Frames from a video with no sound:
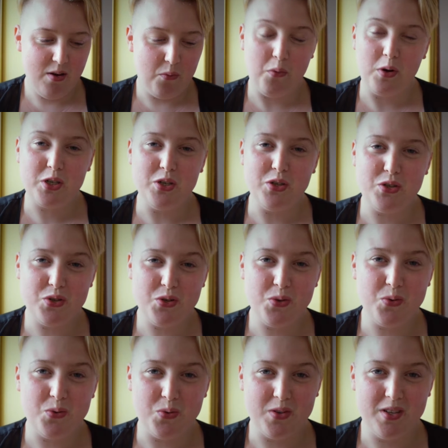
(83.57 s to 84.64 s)
what to
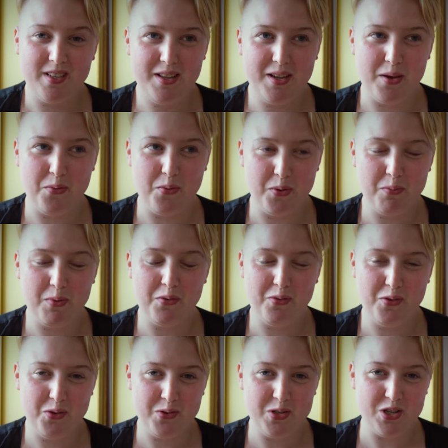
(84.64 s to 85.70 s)
do with my
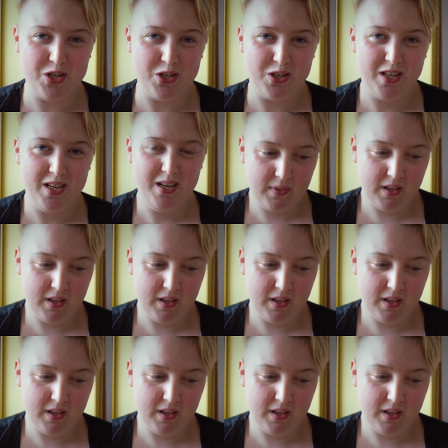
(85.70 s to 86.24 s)
future,